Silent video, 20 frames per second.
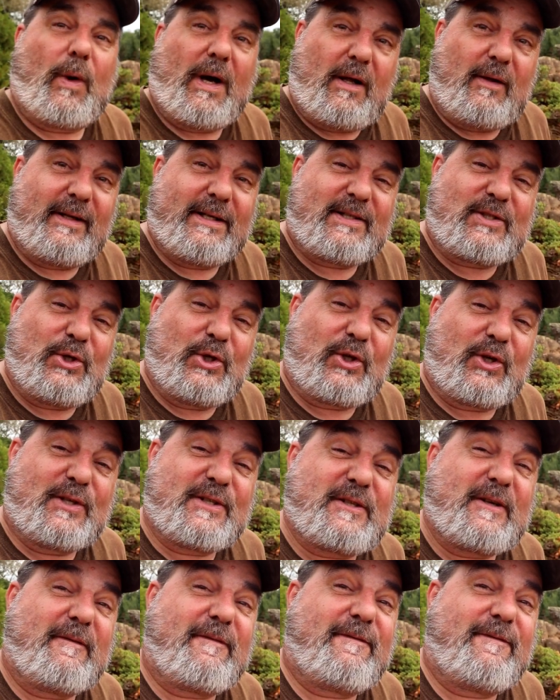Well, it took
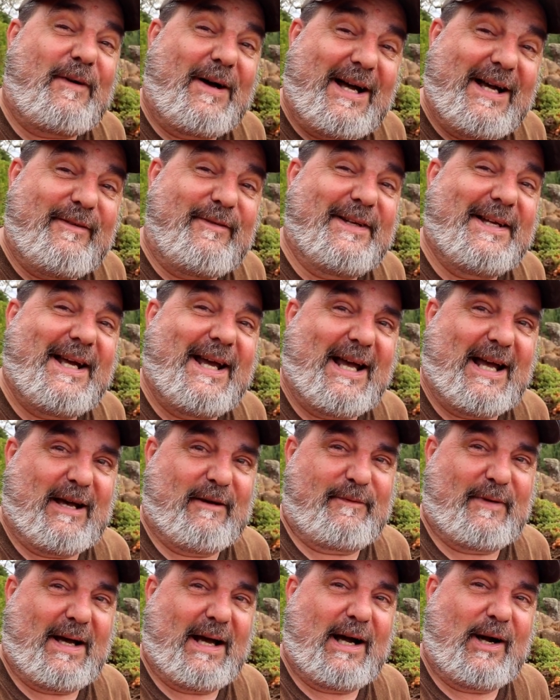us
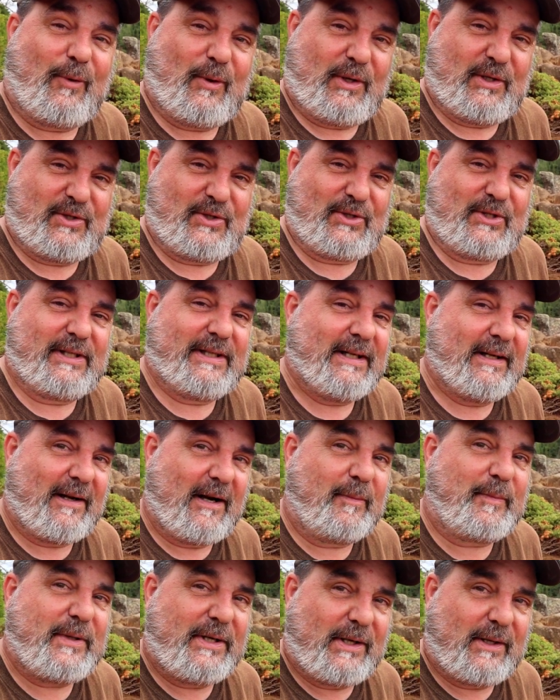5.5 hours to get
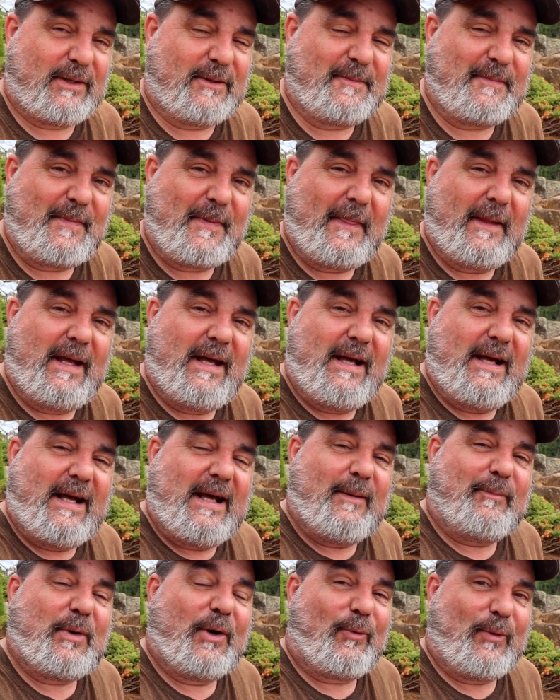up here,
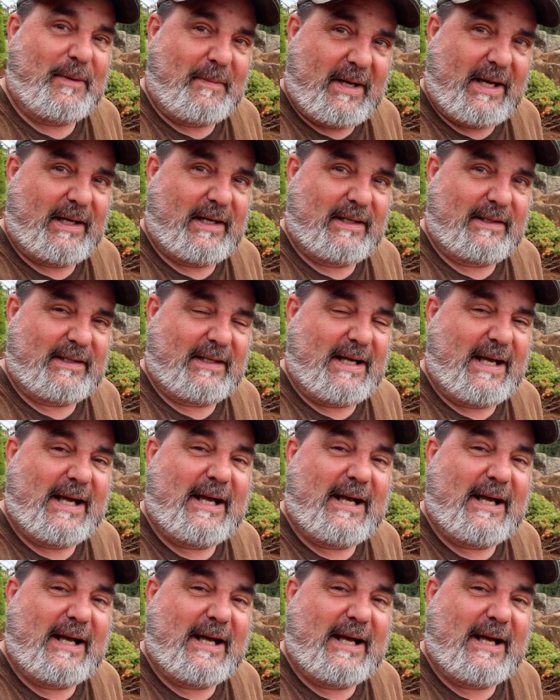but we made it.